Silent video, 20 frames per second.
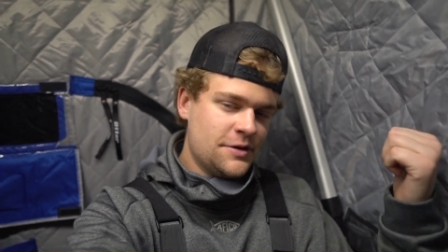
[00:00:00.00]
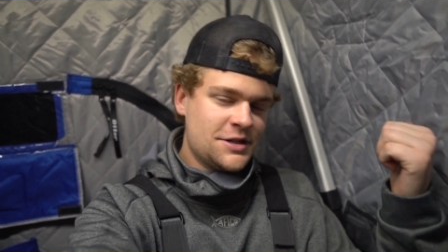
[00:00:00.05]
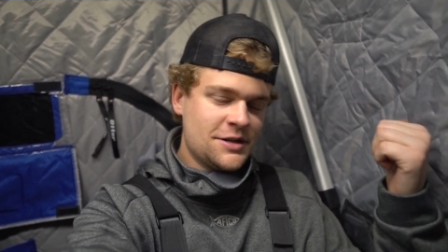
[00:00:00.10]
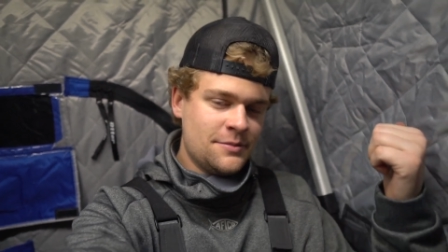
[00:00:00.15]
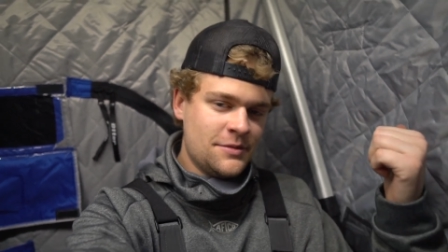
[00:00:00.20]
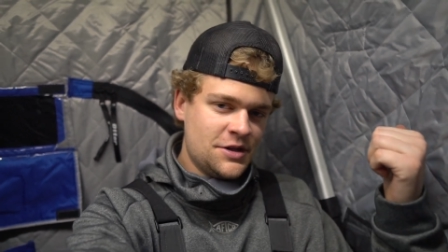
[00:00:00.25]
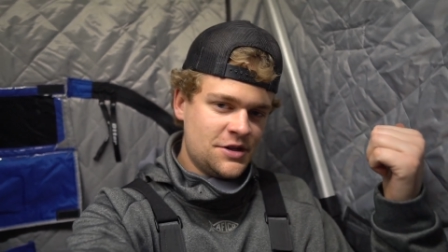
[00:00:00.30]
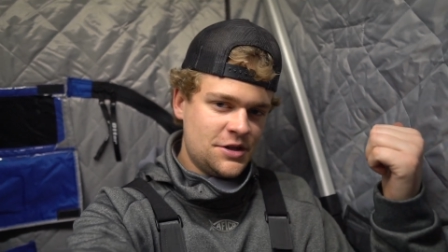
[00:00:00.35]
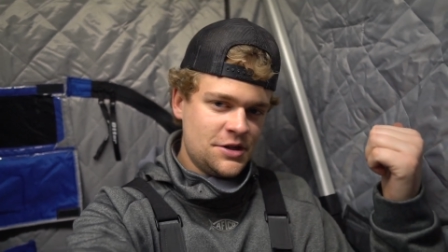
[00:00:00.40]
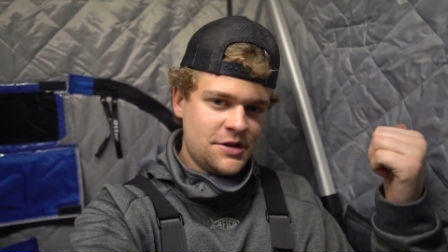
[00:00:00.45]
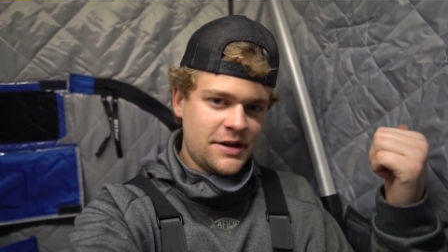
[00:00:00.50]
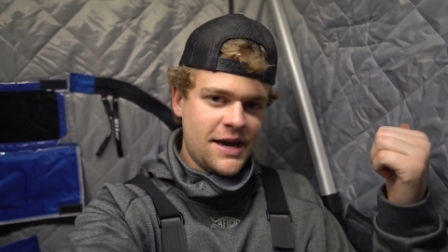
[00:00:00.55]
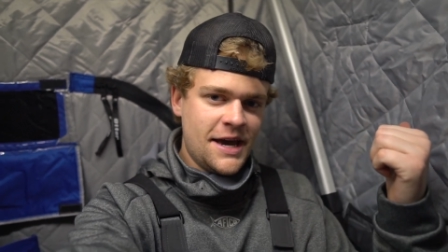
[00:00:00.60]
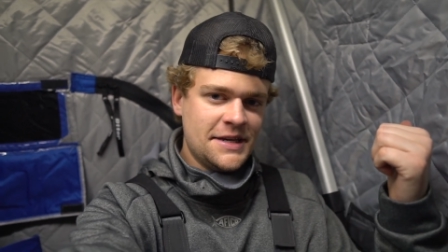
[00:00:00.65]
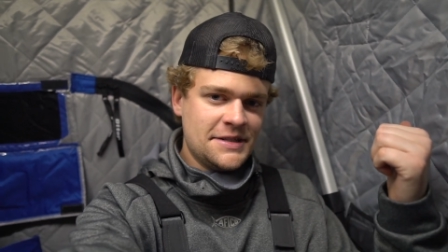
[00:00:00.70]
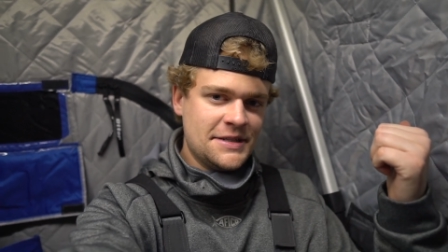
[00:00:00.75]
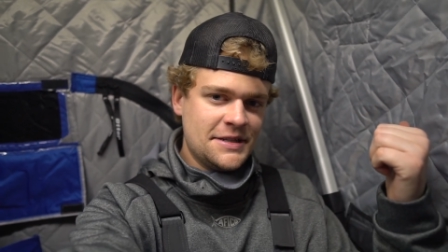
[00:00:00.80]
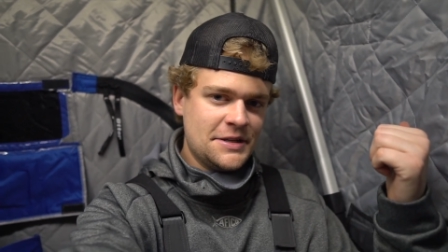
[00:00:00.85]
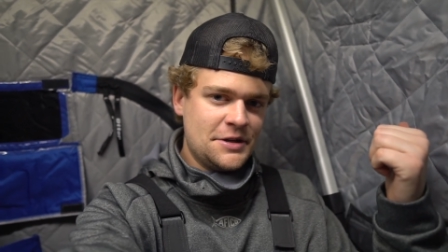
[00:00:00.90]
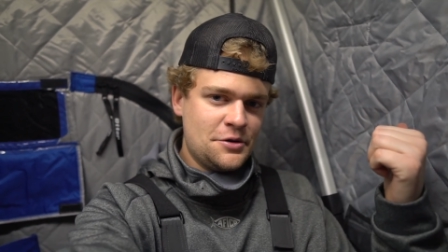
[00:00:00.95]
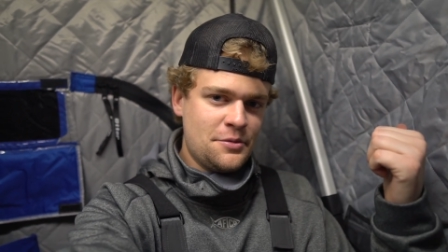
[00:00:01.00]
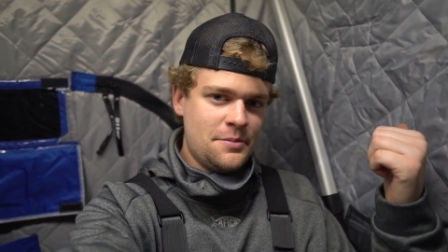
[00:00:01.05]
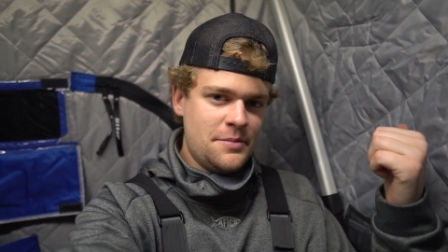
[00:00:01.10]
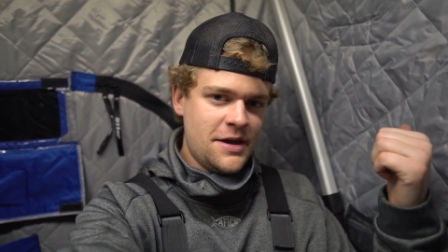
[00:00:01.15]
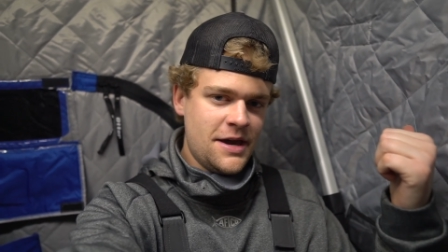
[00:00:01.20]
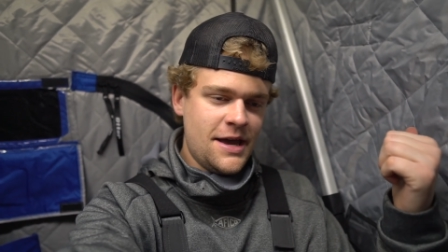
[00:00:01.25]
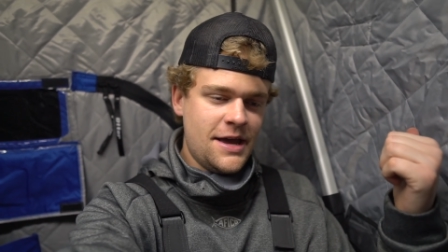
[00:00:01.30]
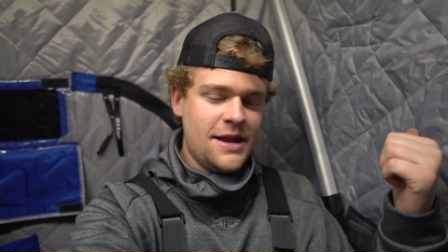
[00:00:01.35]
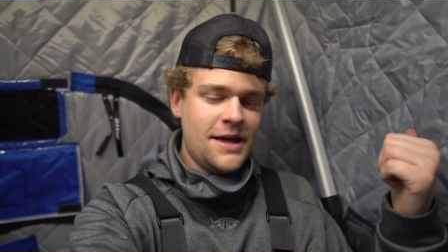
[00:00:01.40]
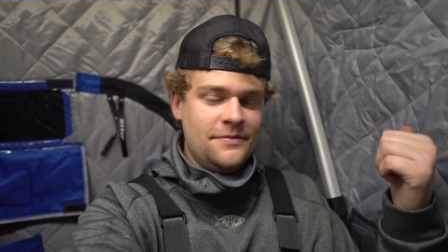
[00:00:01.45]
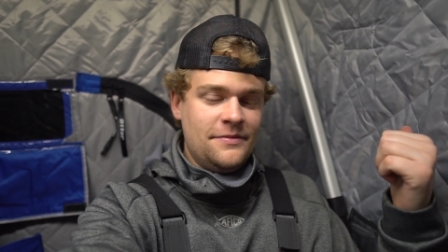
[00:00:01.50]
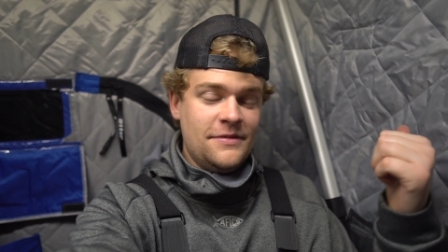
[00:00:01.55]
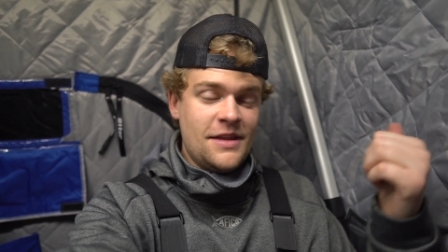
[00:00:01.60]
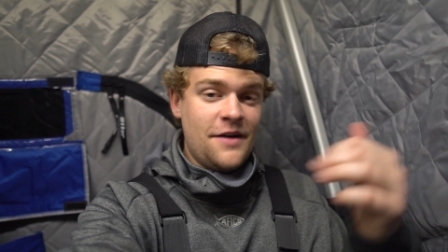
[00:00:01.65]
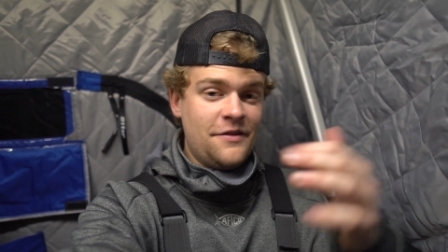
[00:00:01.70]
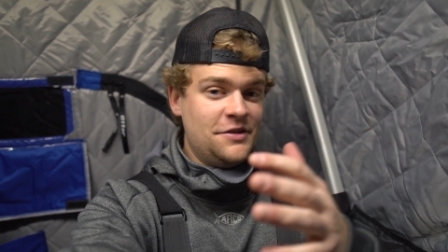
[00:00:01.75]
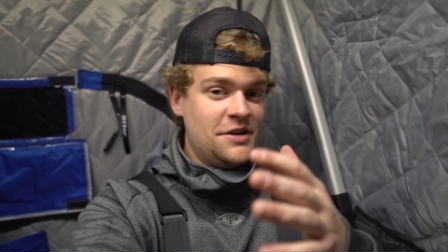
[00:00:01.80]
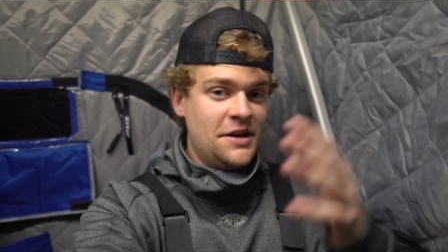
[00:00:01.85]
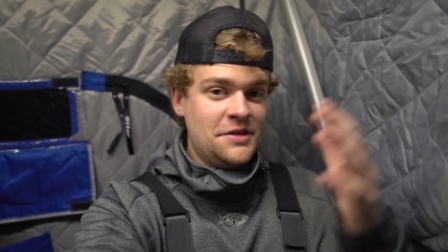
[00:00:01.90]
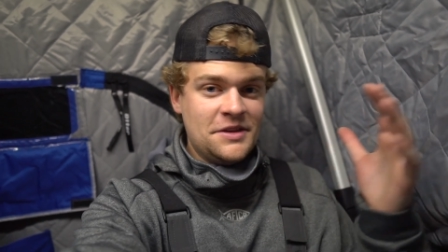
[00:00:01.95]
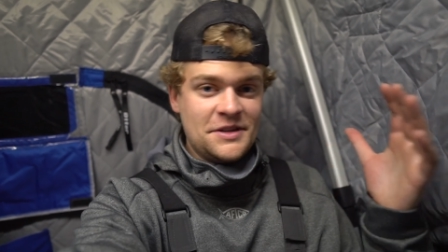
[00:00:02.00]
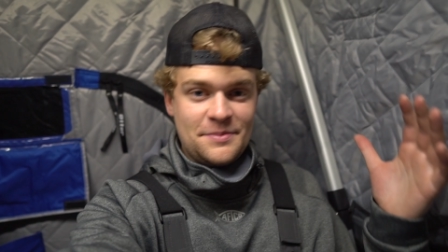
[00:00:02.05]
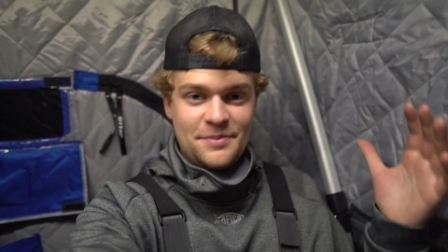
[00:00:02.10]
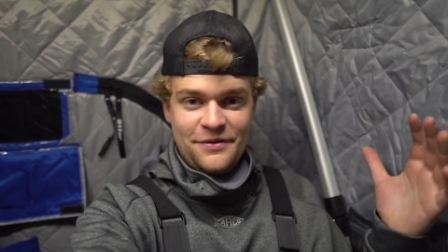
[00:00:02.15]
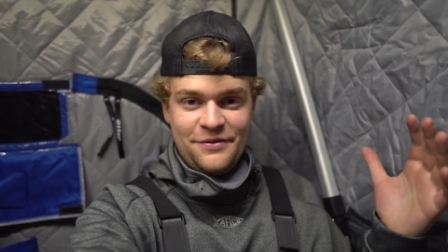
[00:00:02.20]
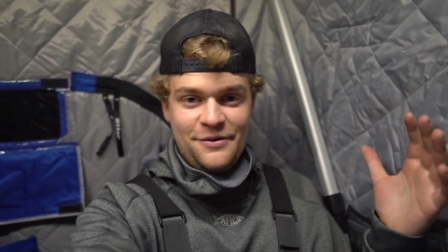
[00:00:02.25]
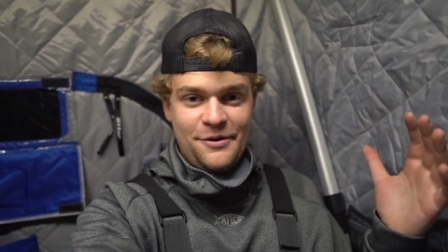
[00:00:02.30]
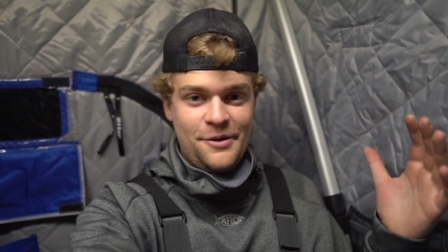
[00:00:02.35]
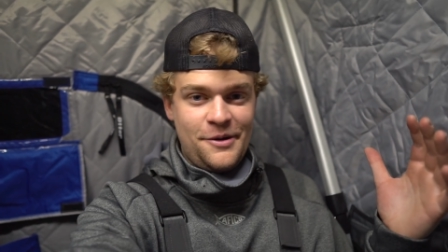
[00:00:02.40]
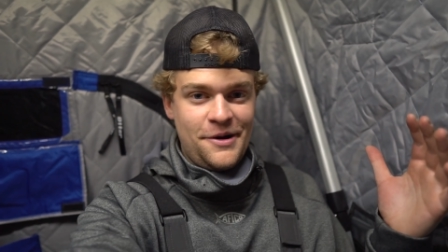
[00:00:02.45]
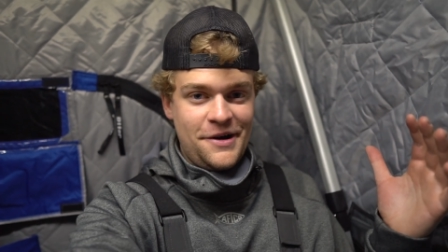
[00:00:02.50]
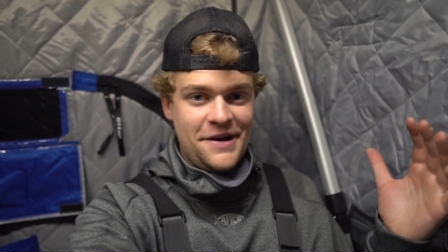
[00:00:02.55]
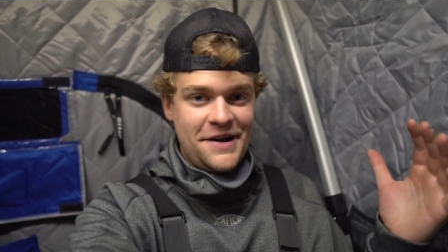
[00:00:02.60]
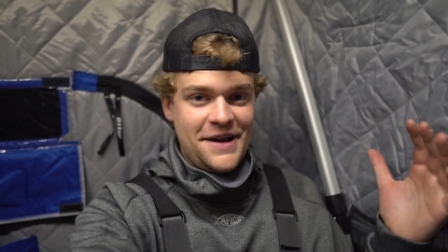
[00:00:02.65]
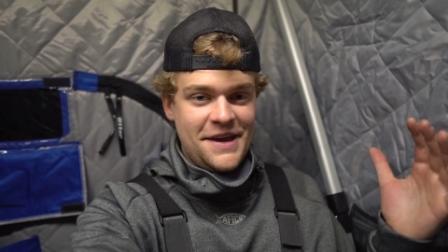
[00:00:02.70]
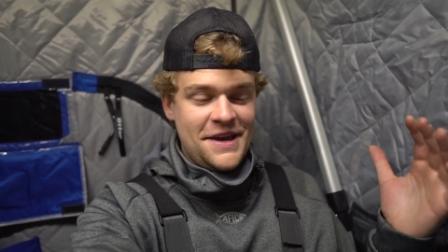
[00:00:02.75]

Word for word: which I'm going to show you guys in a little bit. Never done this before.